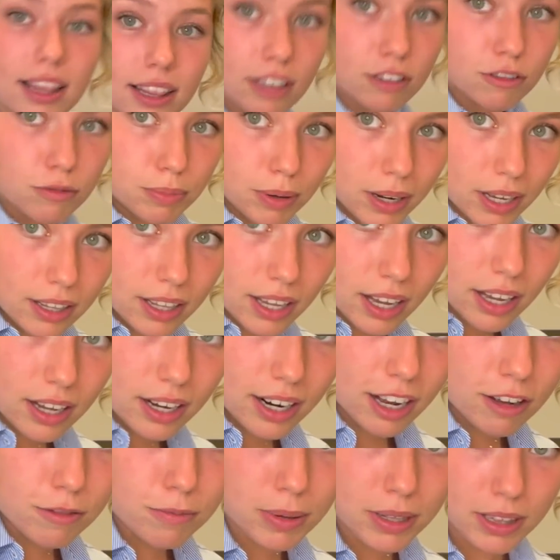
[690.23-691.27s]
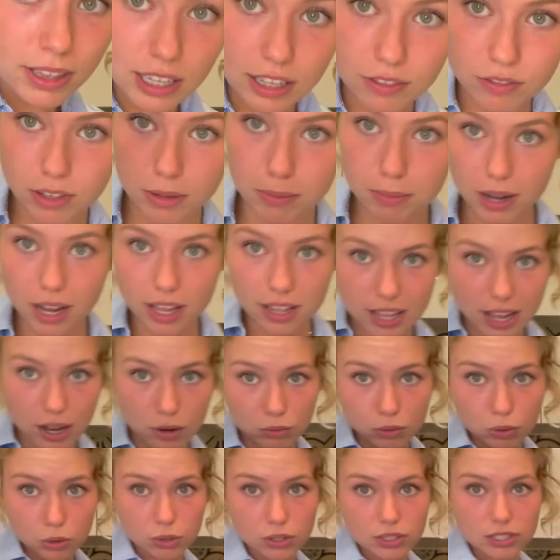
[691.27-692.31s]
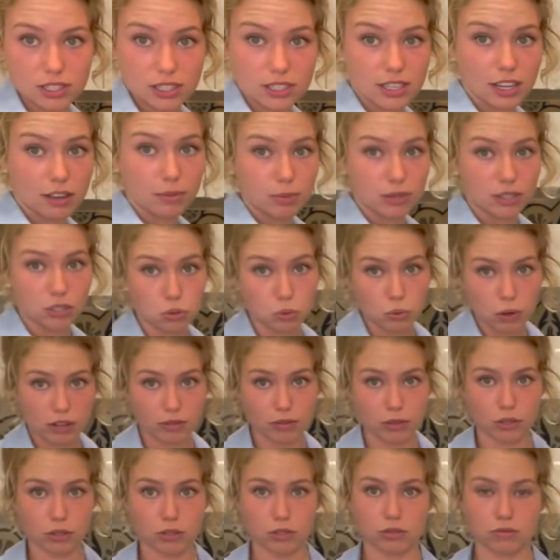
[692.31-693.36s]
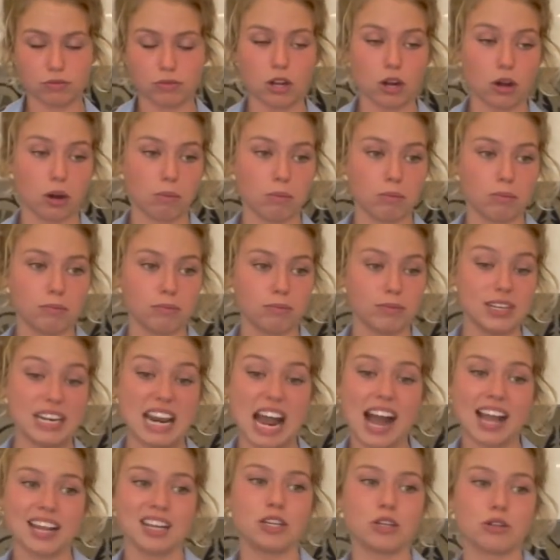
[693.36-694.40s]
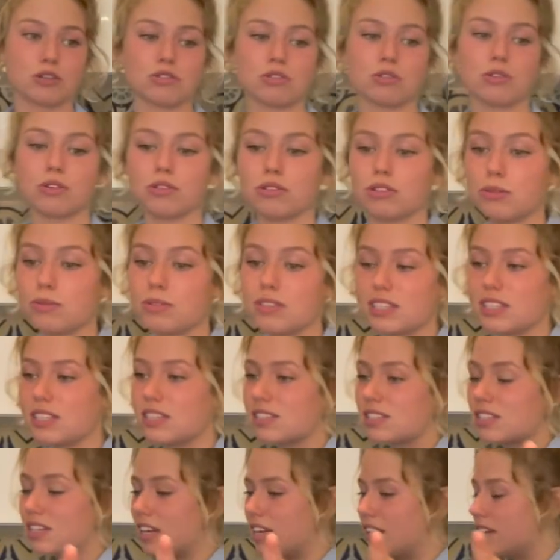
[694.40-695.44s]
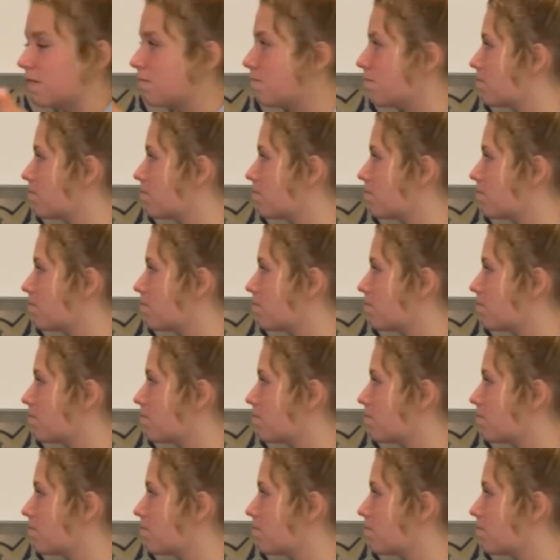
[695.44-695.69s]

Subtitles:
live by that. I've been living by that rule since I've been 9 years old. You season it.